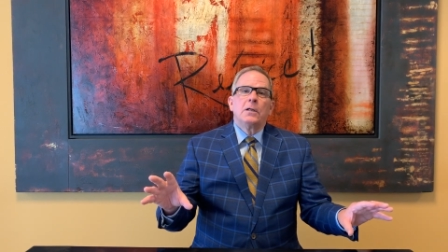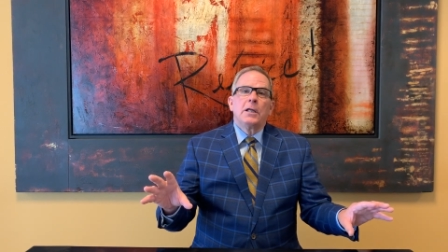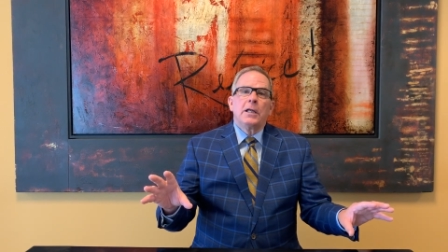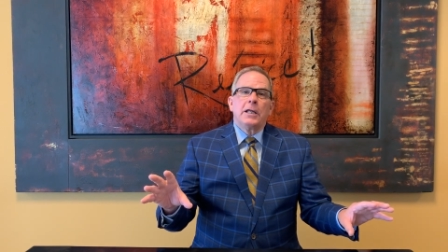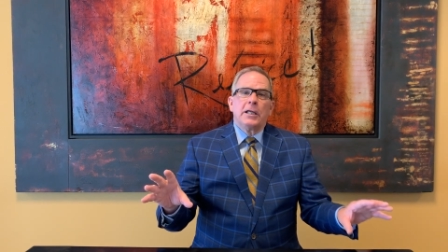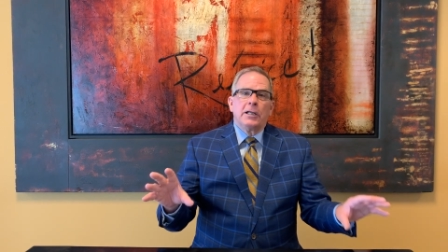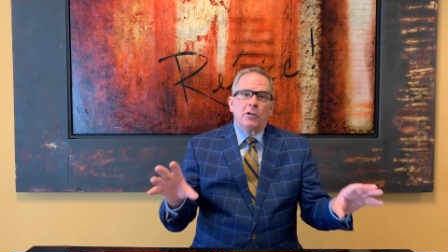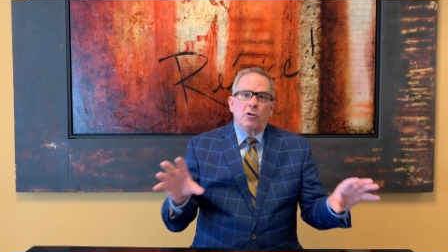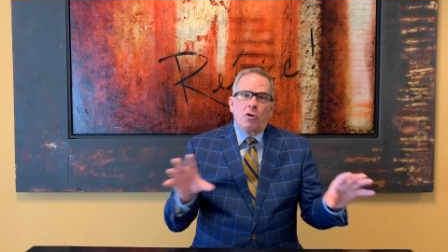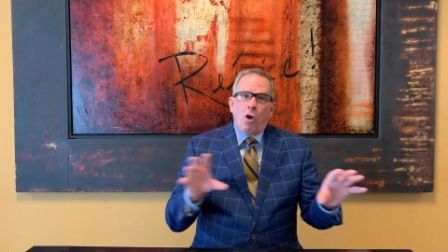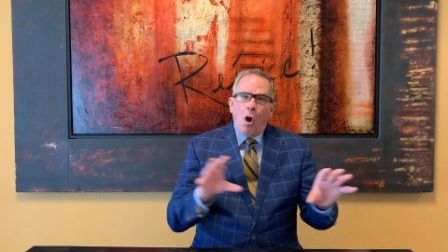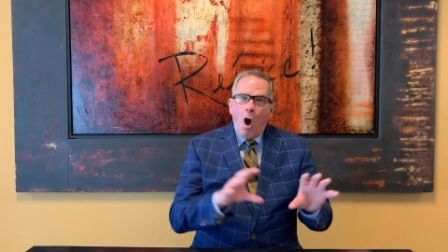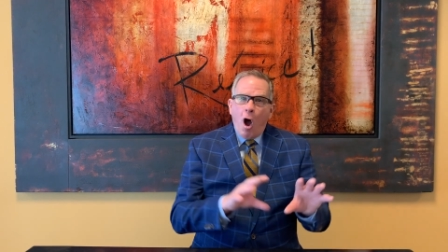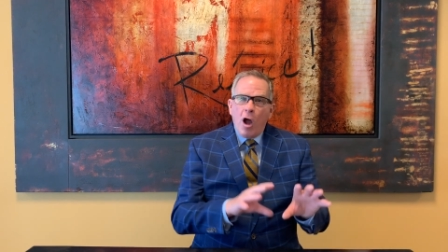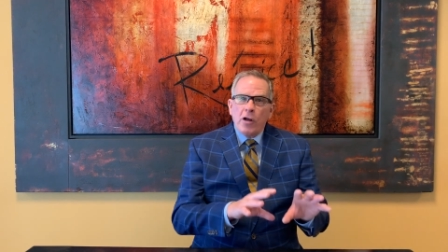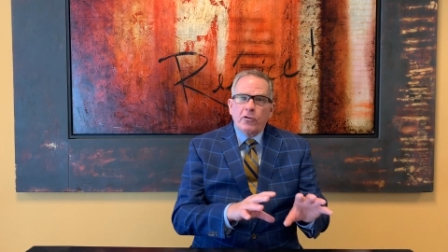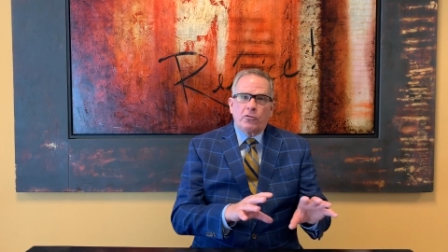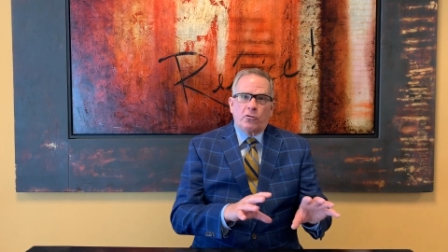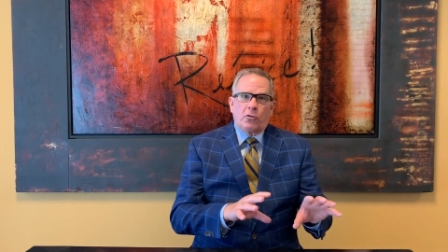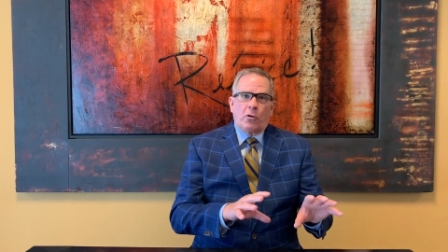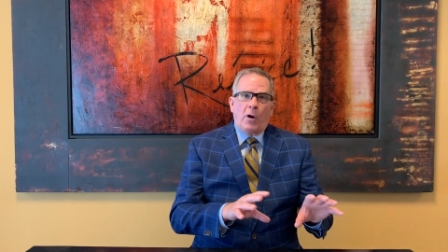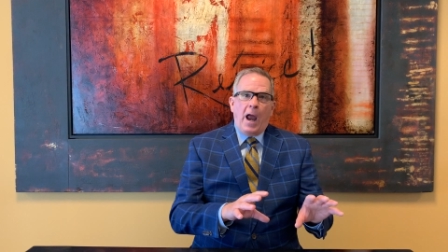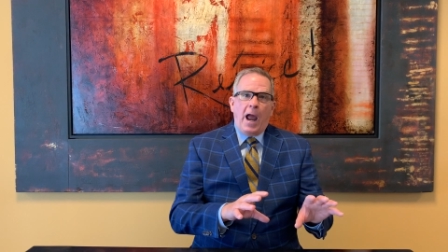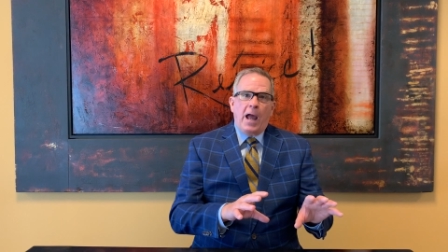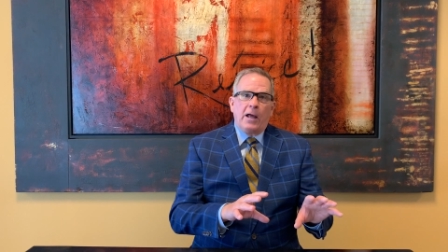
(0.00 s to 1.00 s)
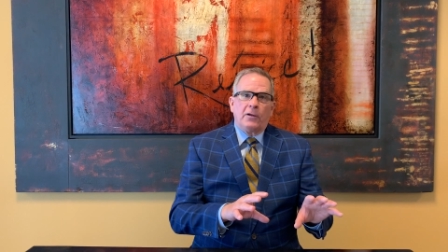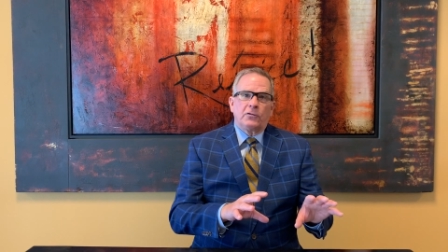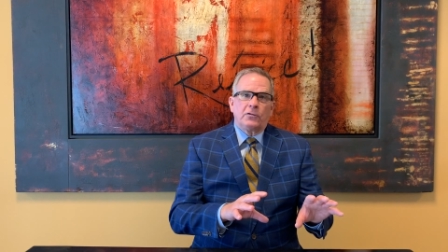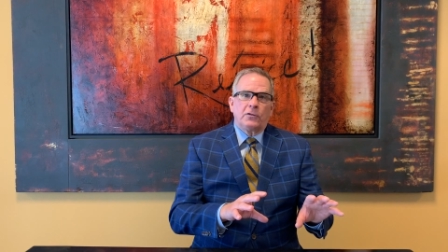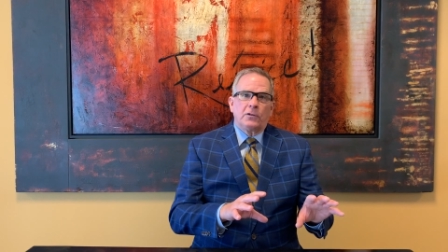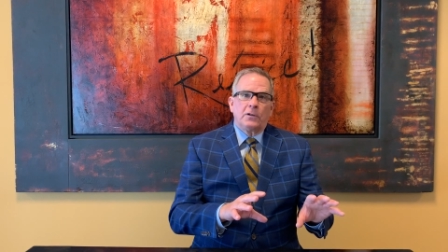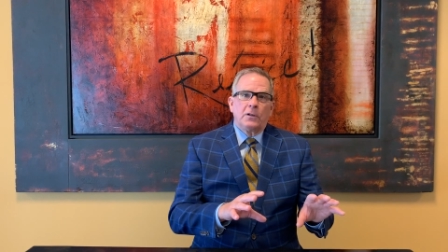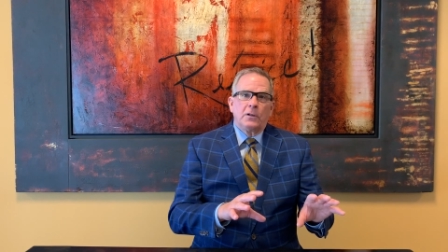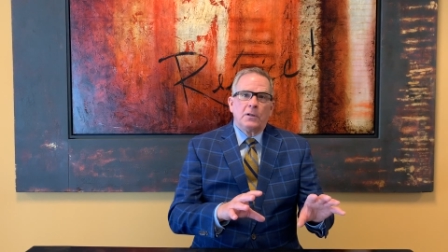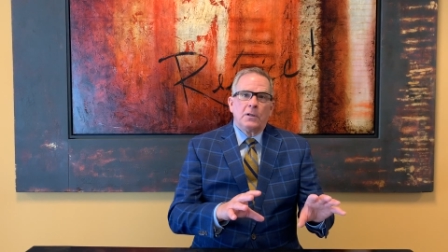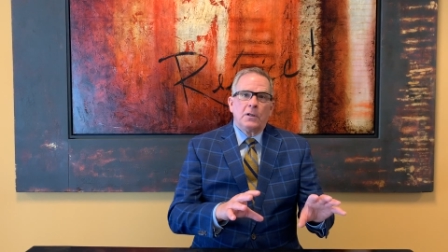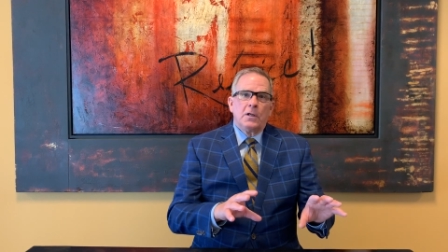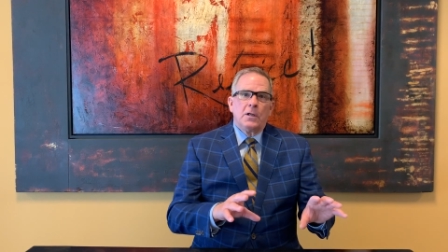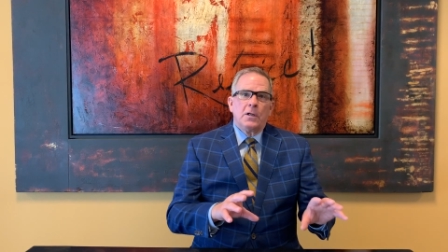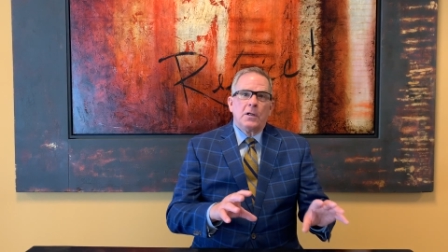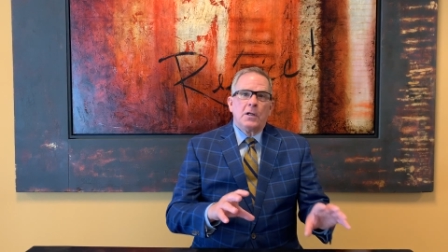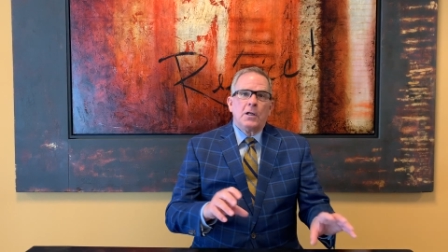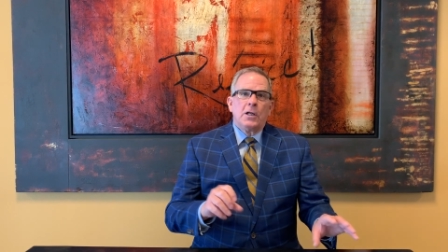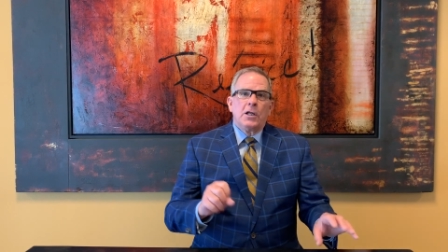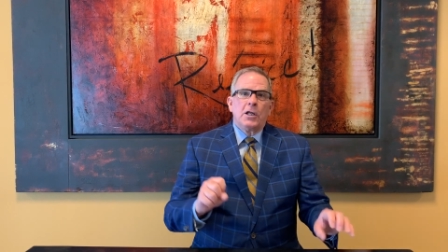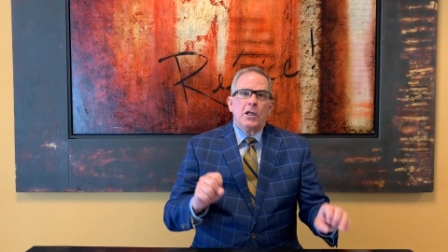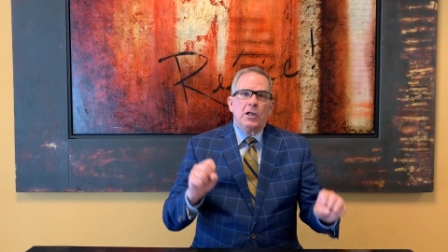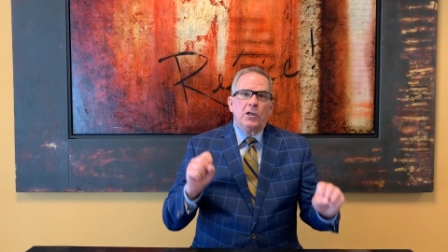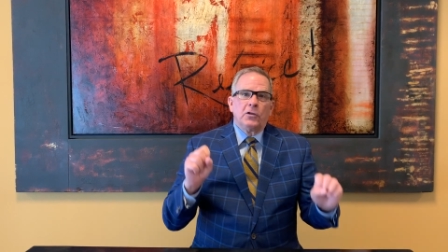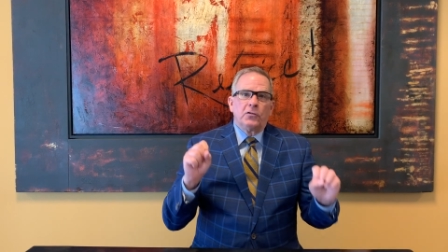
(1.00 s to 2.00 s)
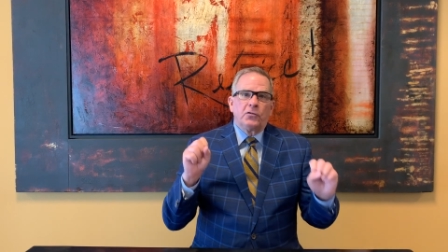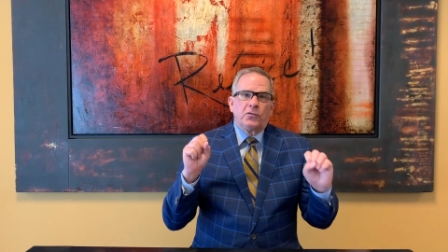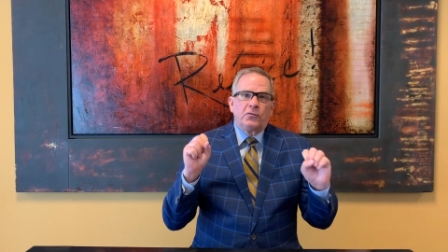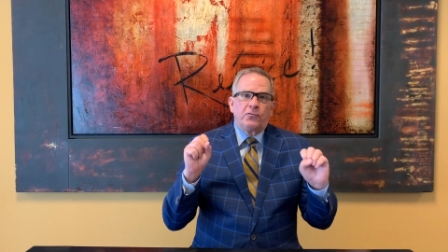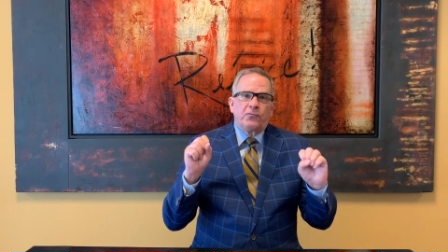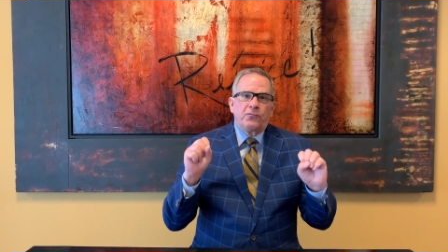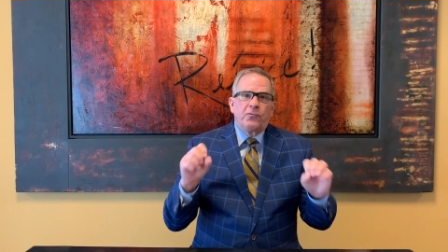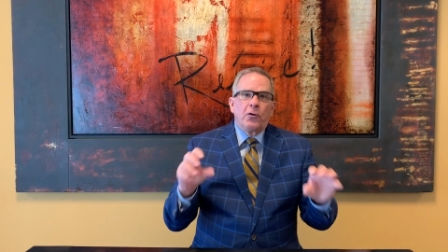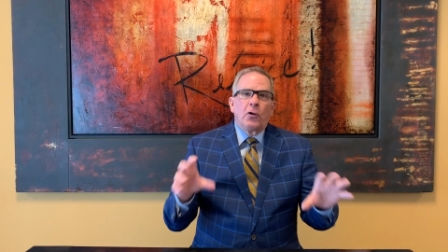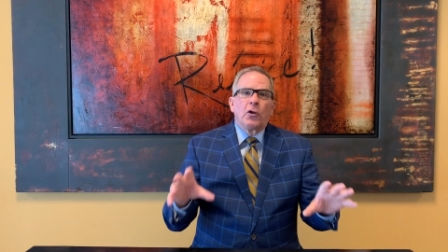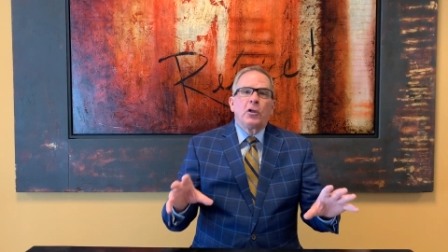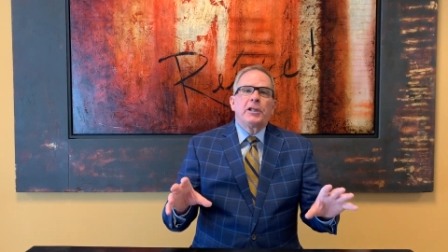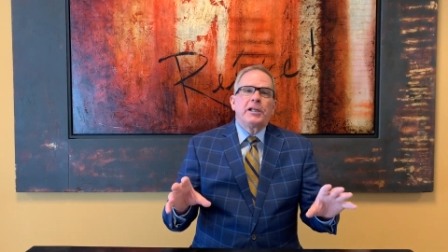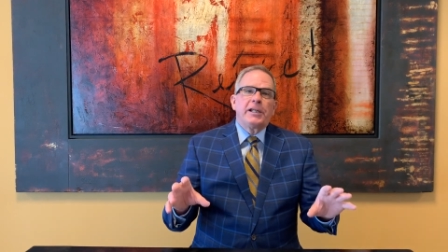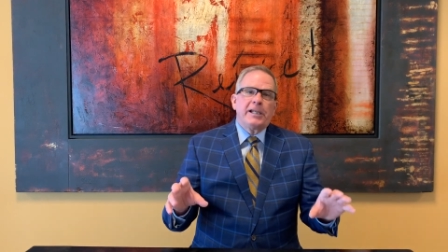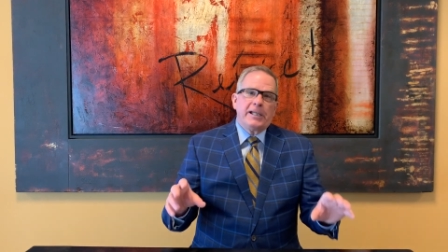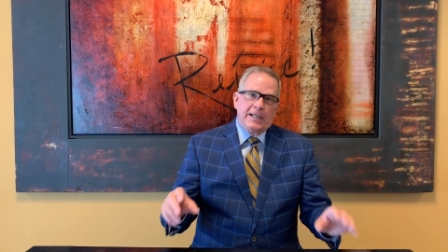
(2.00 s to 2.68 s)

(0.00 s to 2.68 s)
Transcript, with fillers: in contrast, is fully